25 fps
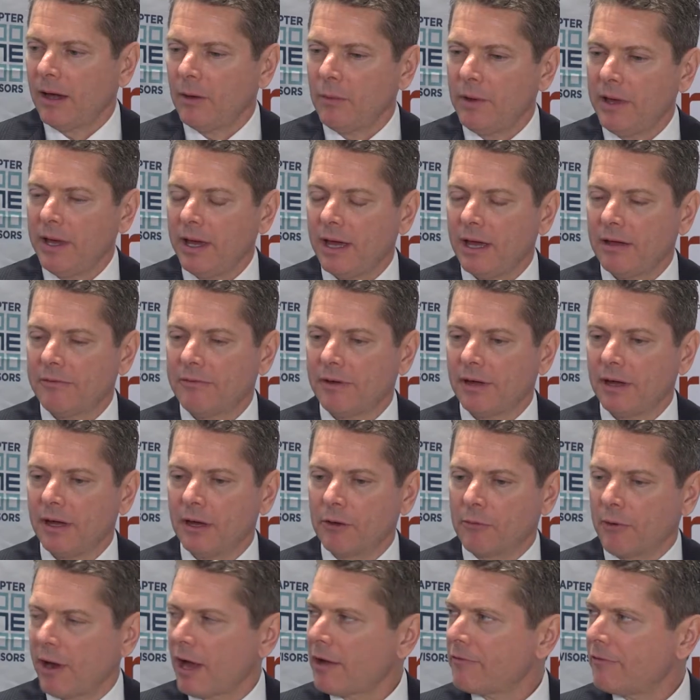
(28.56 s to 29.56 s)
we have
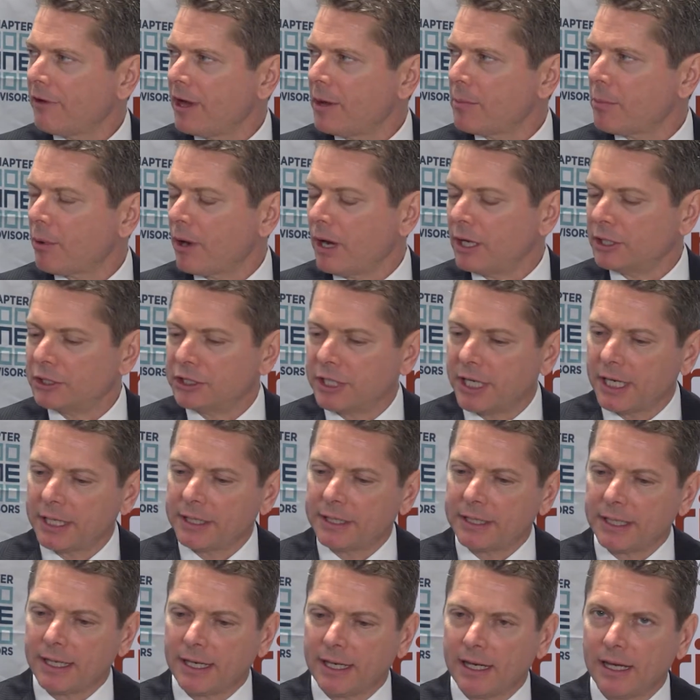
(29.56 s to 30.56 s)
a graphite
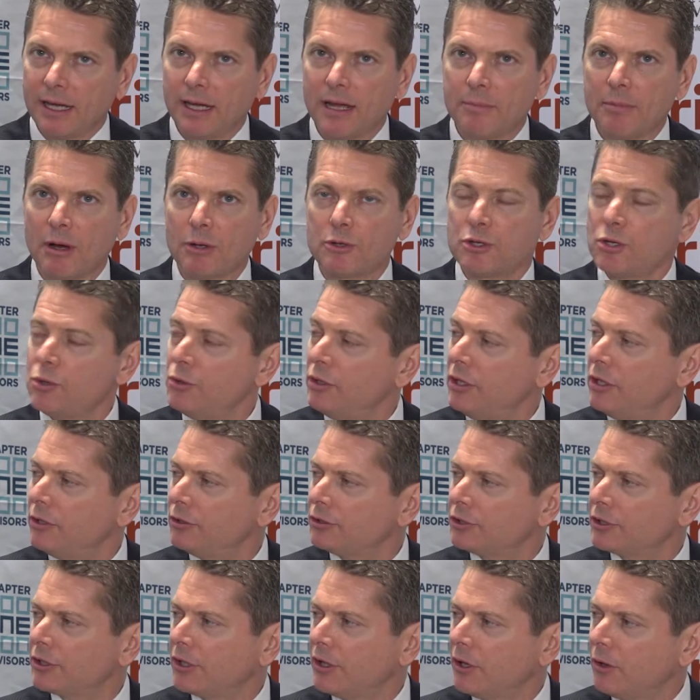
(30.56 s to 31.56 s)
project. About 2
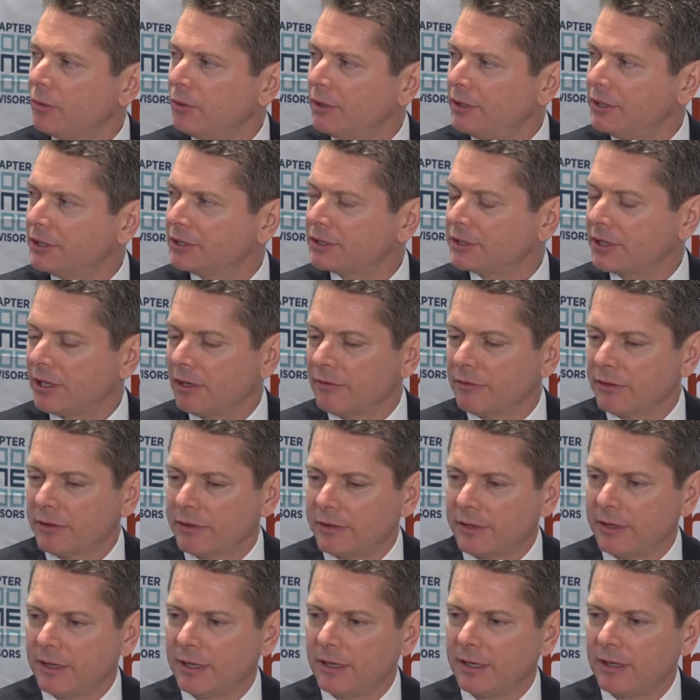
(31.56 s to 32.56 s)
years ago, we
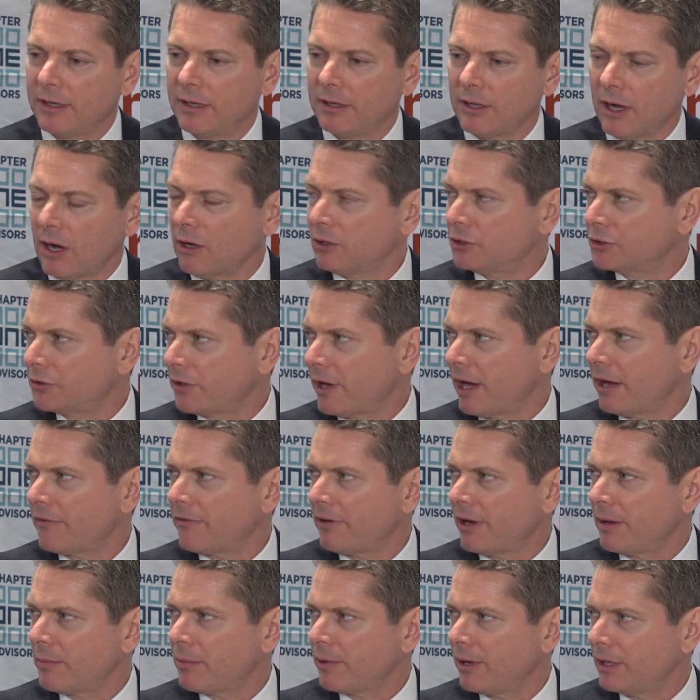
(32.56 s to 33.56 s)
discovered a large
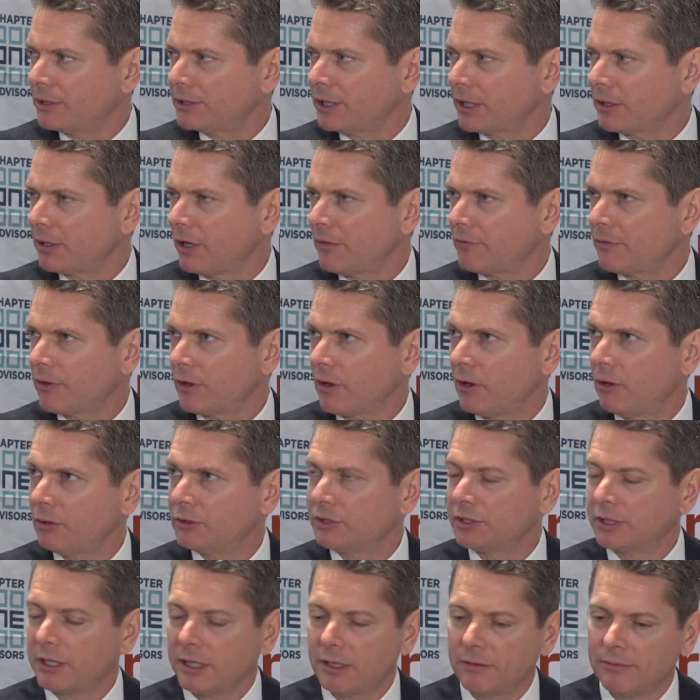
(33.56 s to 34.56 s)
graphite project off the
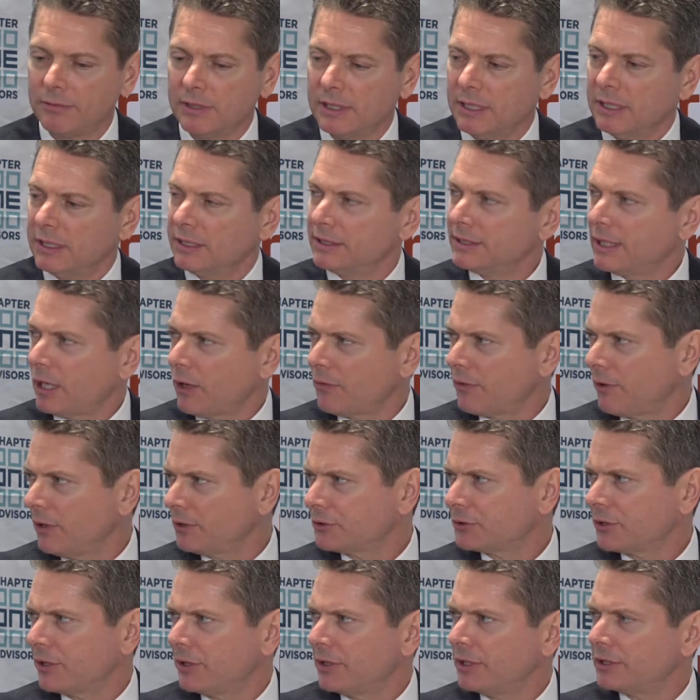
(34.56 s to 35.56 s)
coast of South
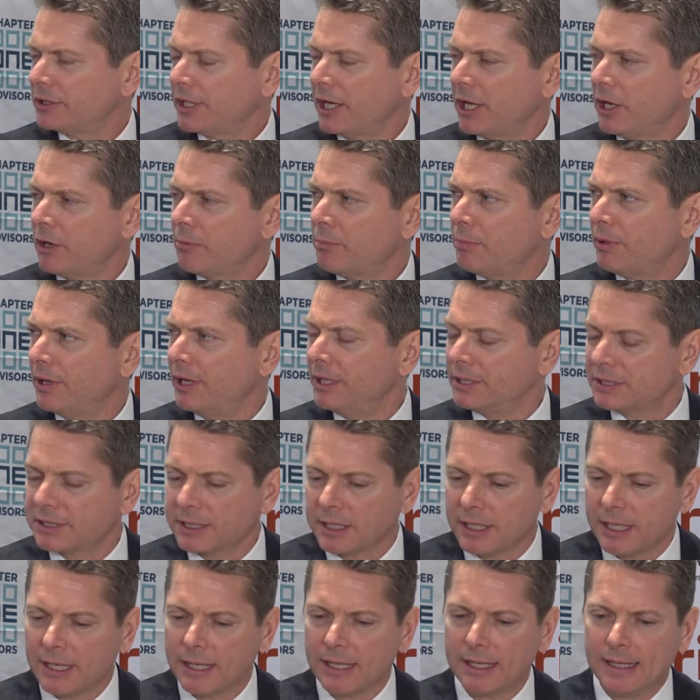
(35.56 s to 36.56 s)
Australia's Eyre
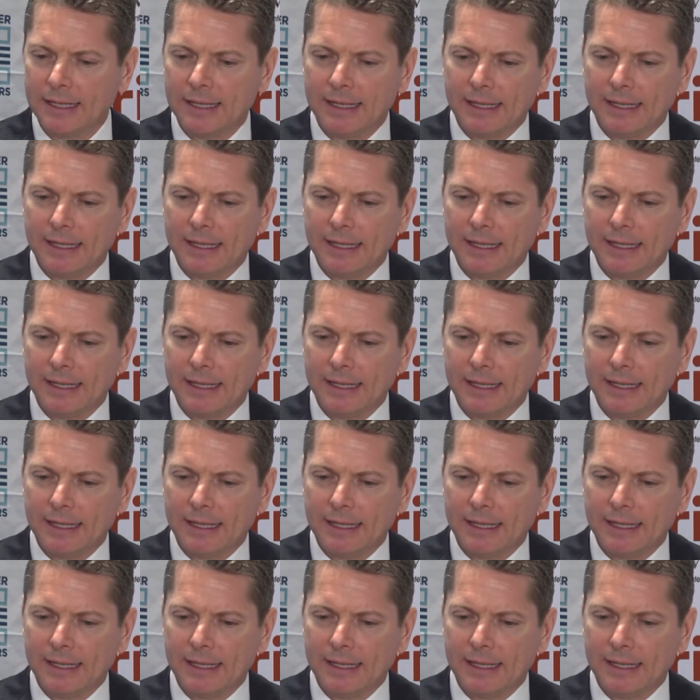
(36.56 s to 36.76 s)
Peninsula.